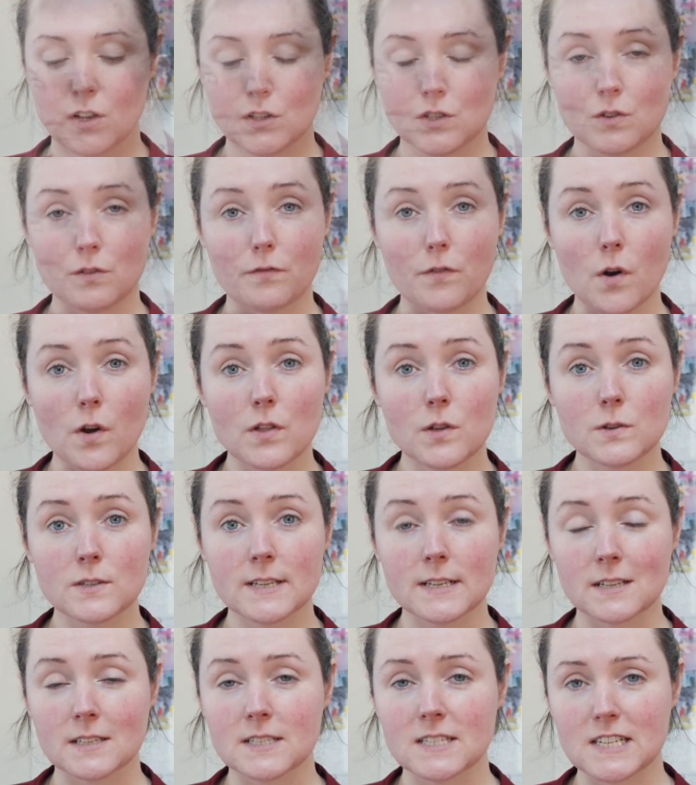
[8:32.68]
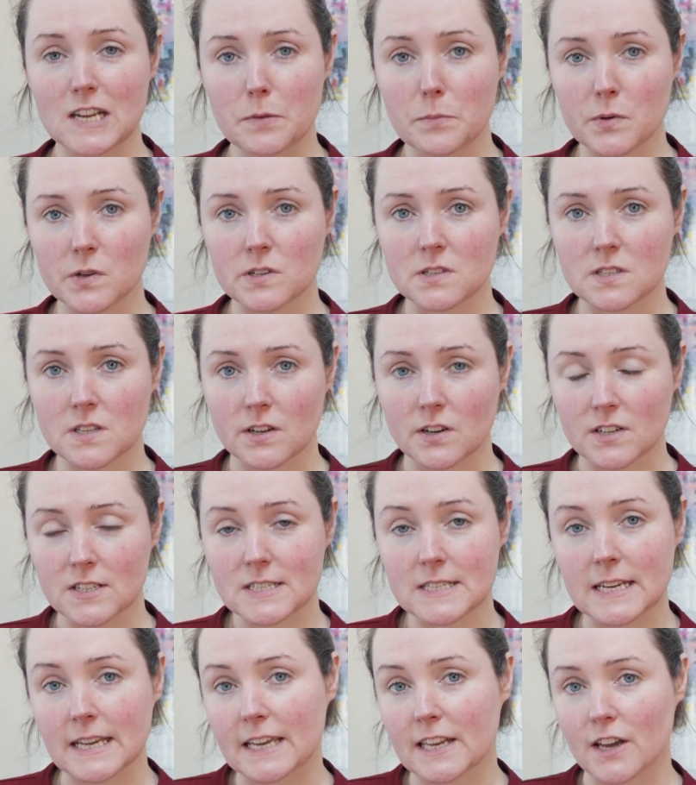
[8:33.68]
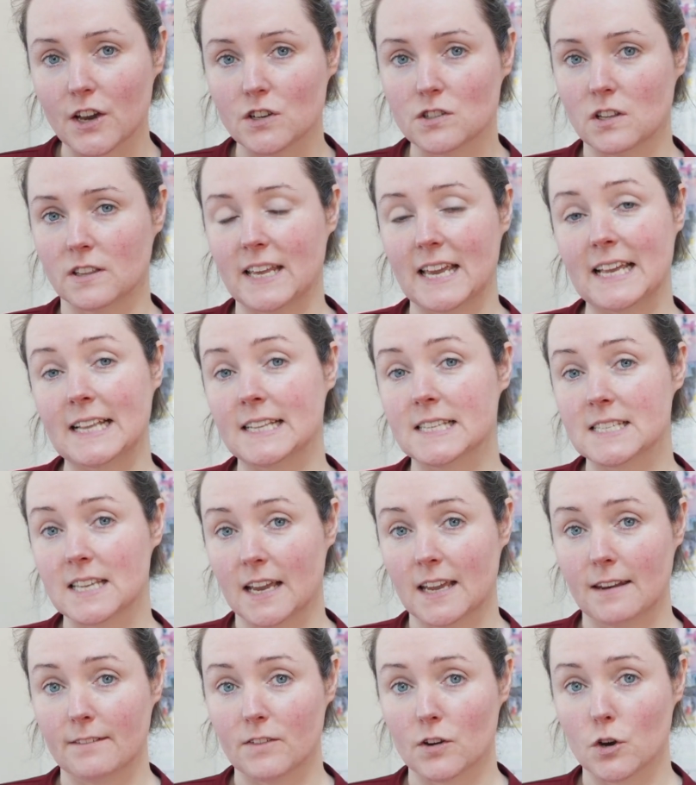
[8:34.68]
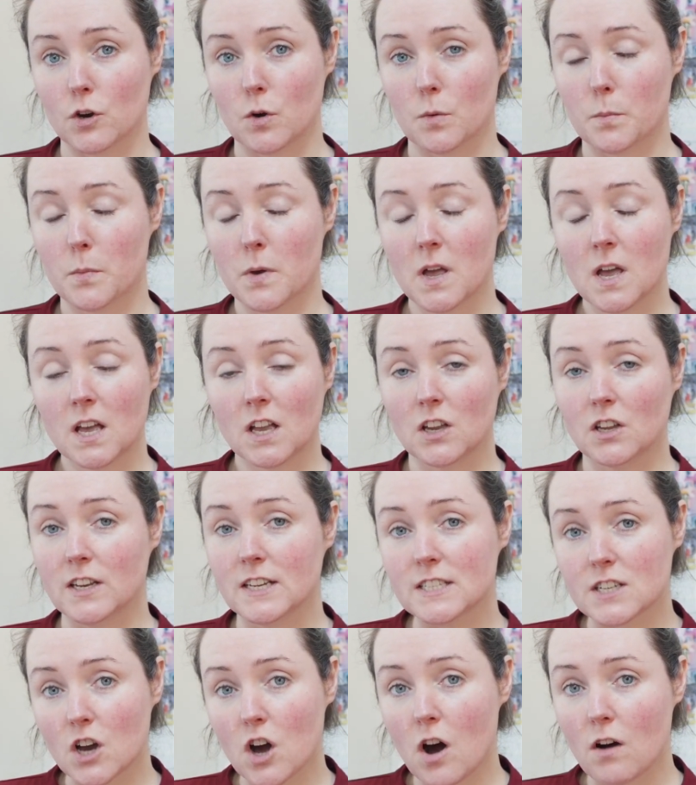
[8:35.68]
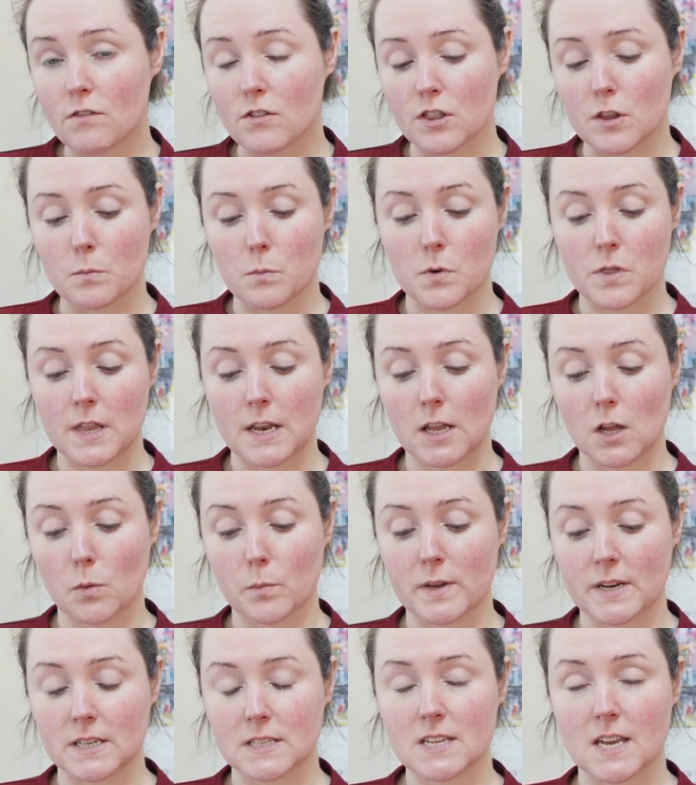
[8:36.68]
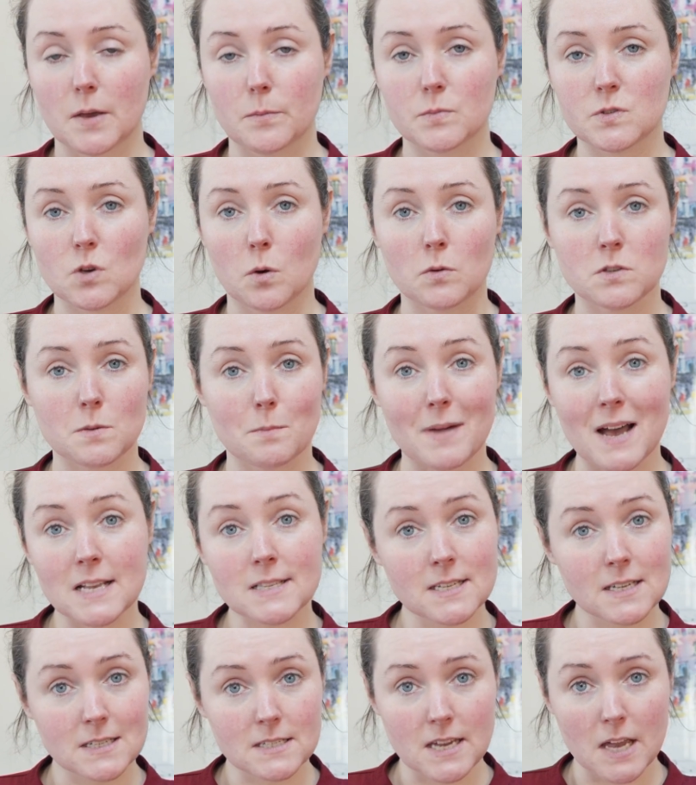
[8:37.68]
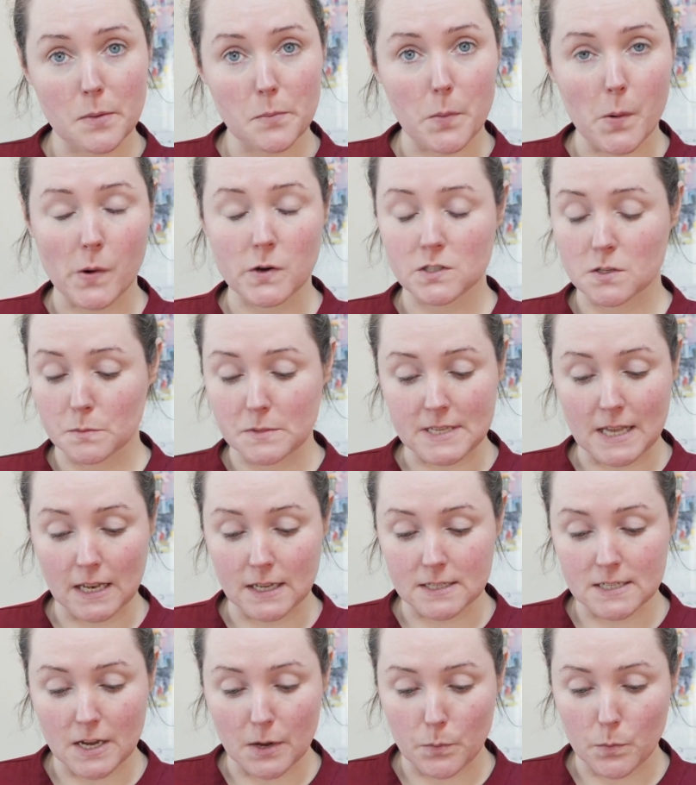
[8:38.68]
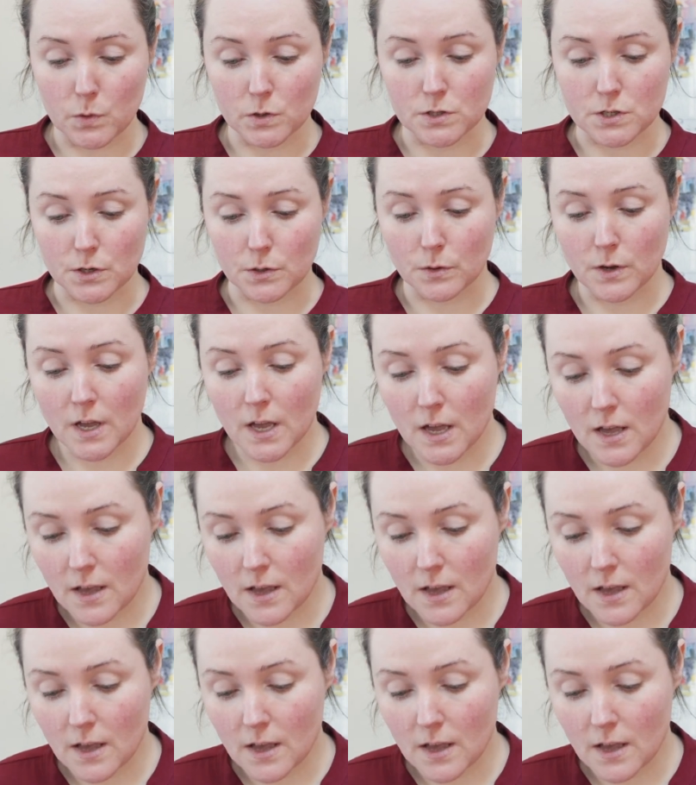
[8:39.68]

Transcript: So for those little staples that are sticking out on the inside of your hoop, you need to cover them with a little bit of tape. So some masking tape or some sellotape will do.